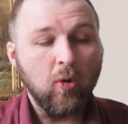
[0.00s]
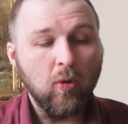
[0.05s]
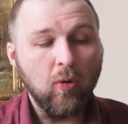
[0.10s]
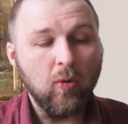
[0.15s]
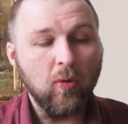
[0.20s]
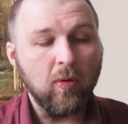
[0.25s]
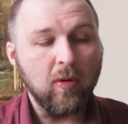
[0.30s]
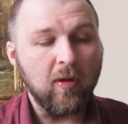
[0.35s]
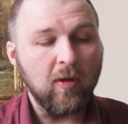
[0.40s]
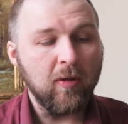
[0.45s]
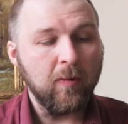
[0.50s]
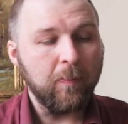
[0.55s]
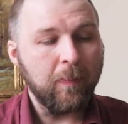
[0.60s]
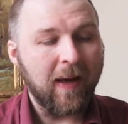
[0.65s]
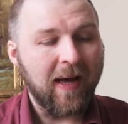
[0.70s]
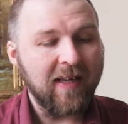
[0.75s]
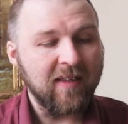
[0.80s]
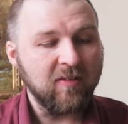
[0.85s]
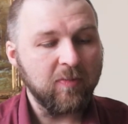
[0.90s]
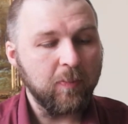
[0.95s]
All who
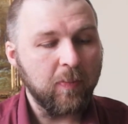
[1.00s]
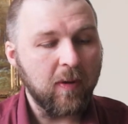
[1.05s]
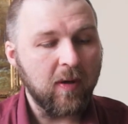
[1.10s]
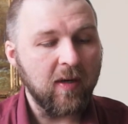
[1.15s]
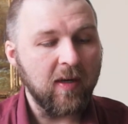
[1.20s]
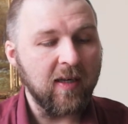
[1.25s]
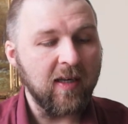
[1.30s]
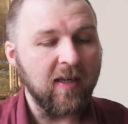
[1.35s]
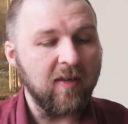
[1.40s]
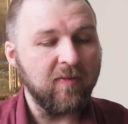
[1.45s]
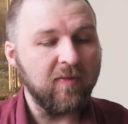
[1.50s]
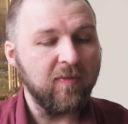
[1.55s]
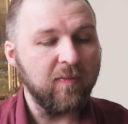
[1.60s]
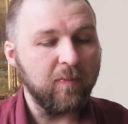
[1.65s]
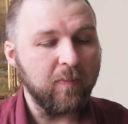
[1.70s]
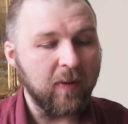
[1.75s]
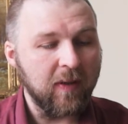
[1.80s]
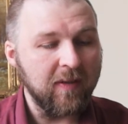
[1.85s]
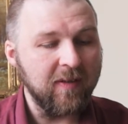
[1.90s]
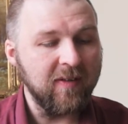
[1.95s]
pass by have
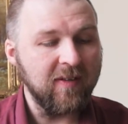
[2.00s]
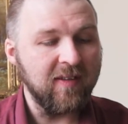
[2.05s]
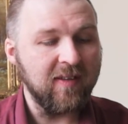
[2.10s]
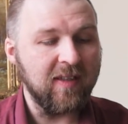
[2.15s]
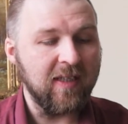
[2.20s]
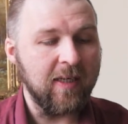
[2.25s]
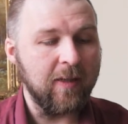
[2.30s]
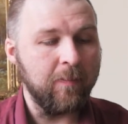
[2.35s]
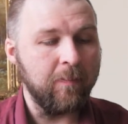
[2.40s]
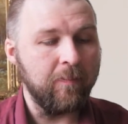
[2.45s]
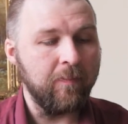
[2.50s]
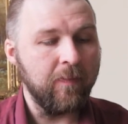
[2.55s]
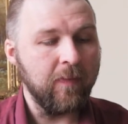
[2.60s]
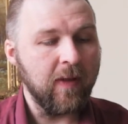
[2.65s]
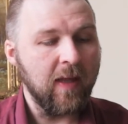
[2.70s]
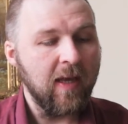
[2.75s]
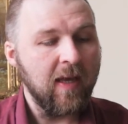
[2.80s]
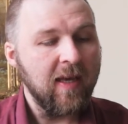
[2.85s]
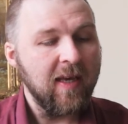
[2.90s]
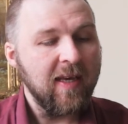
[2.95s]
plundered him.
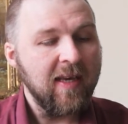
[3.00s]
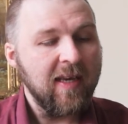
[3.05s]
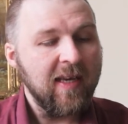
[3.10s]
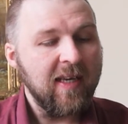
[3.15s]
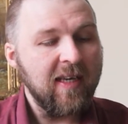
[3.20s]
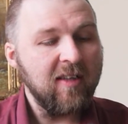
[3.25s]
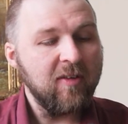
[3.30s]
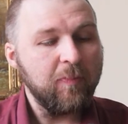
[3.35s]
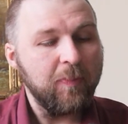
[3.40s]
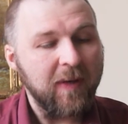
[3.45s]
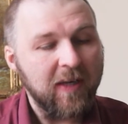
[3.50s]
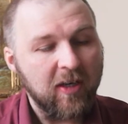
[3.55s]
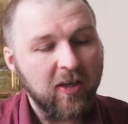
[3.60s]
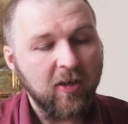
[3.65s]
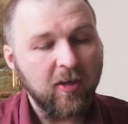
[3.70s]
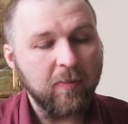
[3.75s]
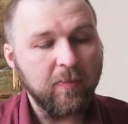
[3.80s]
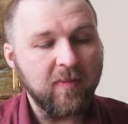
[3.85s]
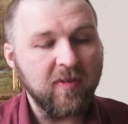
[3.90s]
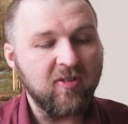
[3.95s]
He has
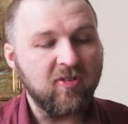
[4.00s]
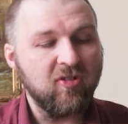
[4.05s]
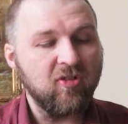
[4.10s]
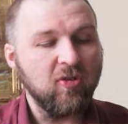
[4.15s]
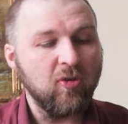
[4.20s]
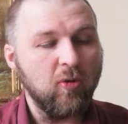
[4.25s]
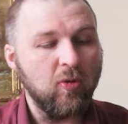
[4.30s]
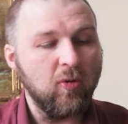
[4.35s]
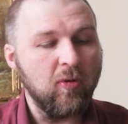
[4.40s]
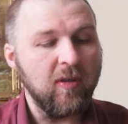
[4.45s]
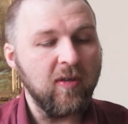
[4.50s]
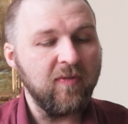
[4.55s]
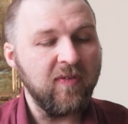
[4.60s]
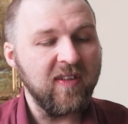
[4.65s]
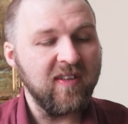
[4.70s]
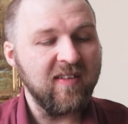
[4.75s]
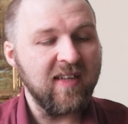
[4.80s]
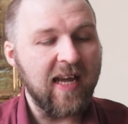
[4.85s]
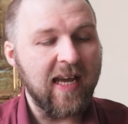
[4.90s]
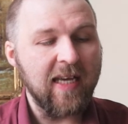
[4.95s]
become the scorn of
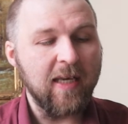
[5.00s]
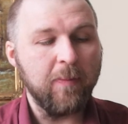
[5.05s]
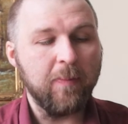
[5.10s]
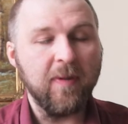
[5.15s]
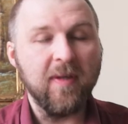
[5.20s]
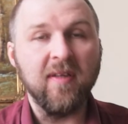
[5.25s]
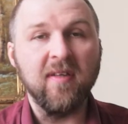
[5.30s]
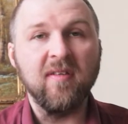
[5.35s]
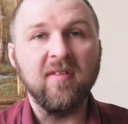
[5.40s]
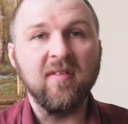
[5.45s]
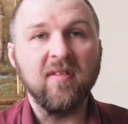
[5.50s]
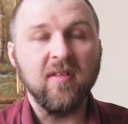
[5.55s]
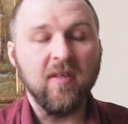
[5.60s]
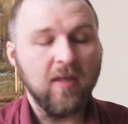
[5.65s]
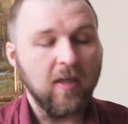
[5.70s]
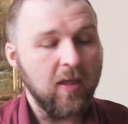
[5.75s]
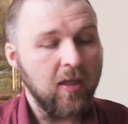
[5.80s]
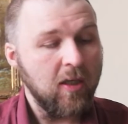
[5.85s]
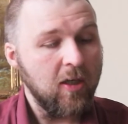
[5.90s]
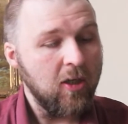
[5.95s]
his neighbours.
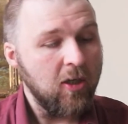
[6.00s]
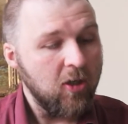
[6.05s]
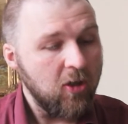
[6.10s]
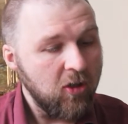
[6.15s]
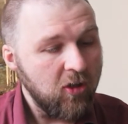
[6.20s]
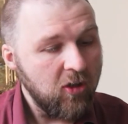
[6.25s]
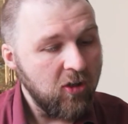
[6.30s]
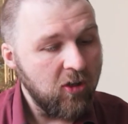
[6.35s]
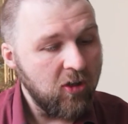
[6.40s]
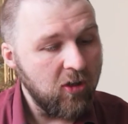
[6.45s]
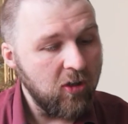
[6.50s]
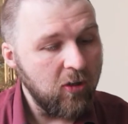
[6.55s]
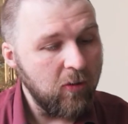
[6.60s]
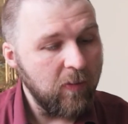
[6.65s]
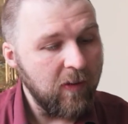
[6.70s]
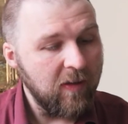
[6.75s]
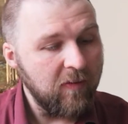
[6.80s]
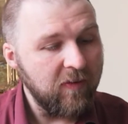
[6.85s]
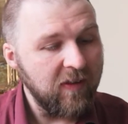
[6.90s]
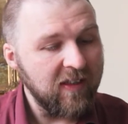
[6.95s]

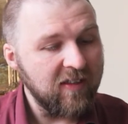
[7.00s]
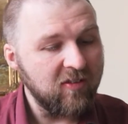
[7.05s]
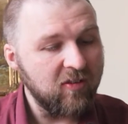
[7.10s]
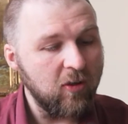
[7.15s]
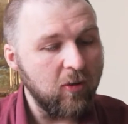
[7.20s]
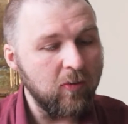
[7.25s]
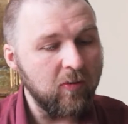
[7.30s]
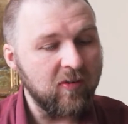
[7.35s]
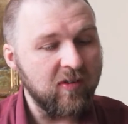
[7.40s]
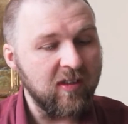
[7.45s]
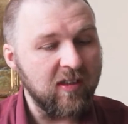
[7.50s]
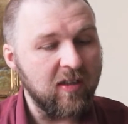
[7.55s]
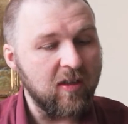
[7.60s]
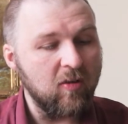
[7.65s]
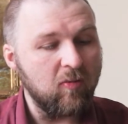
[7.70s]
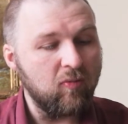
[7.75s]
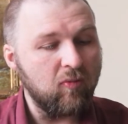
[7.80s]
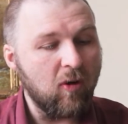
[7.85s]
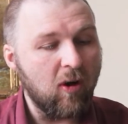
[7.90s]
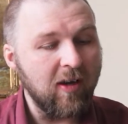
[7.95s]
You have exalted
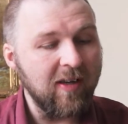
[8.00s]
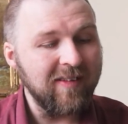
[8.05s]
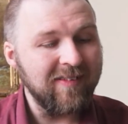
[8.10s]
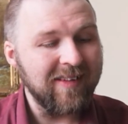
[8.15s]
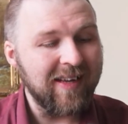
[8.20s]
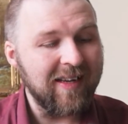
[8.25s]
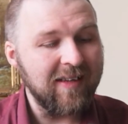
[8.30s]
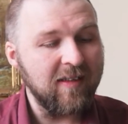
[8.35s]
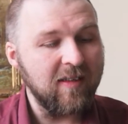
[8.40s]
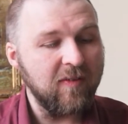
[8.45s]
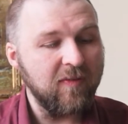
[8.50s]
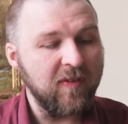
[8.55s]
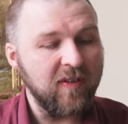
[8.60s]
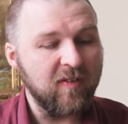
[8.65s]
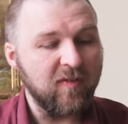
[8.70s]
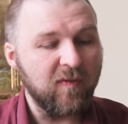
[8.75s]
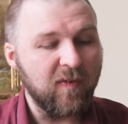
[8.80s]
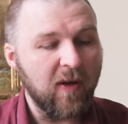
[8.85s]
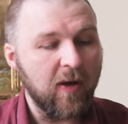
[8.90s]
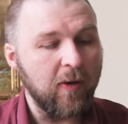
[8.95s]
the right hand of
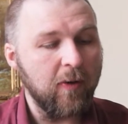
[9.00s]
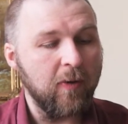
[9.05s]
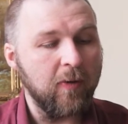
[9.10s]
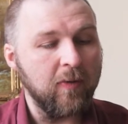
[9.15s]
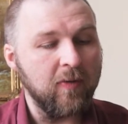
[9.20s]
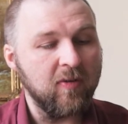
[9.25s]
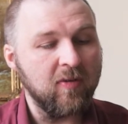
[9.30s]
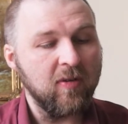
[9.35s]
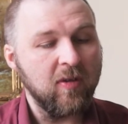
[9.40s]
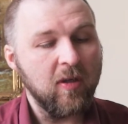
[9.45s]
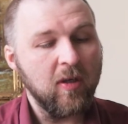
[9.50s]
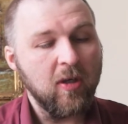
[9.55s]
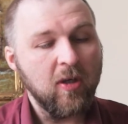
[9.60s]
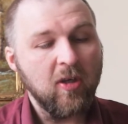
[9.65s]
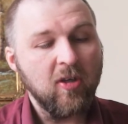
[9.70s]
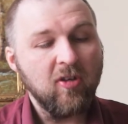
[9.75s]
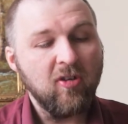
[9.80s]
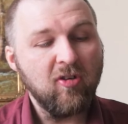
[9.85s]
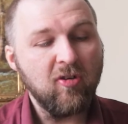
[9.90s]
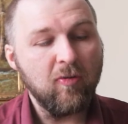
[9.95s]
his foes.
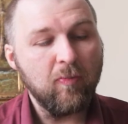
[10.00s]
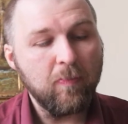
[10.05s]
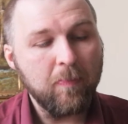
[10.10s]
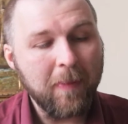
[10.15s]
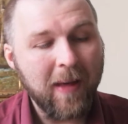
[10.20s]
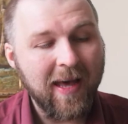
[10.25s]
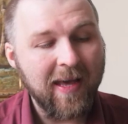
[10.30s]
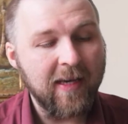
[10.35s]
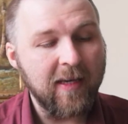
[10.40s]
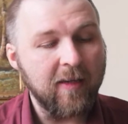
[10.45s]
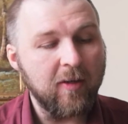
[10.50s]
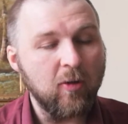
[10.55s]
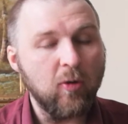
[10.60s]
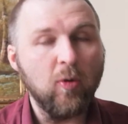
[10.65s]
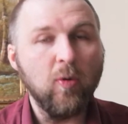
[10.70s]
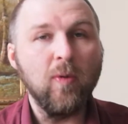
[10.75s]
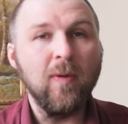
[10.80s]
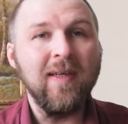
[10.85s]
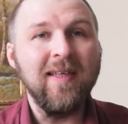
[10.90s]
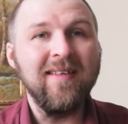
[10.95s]
You have made
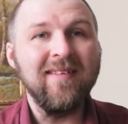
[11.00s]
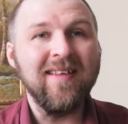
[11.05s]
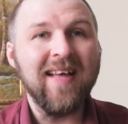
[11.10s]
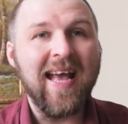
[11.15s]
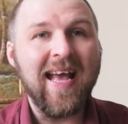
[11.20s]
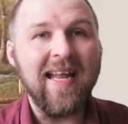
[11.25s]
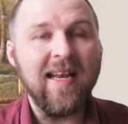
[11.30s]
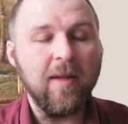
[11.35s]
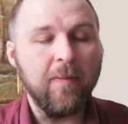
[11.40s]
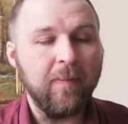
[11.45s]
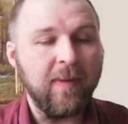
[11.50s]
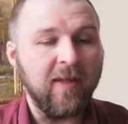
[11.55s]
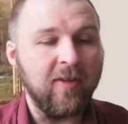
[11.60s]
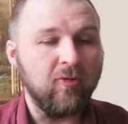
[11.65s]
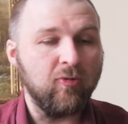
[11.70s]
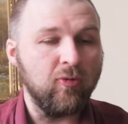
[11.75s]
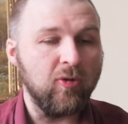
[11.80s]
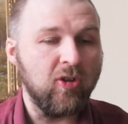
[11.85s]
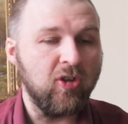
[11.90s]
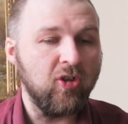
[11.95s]
all his
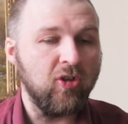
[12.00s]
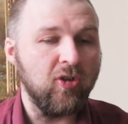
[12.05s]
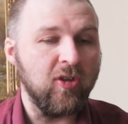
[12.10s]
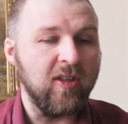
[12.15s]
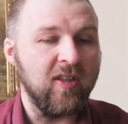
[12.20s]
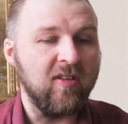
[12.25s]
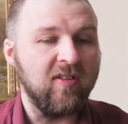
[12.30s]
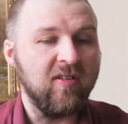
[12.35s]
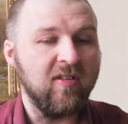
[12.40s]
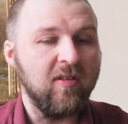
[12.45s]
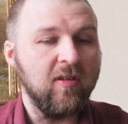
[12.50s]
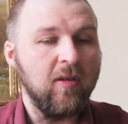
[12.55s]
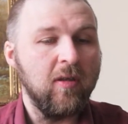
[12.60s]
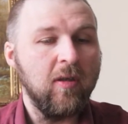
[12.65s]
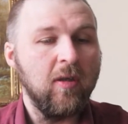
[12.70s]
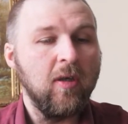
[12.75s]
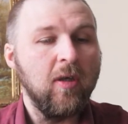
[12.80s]
enemies rejoice.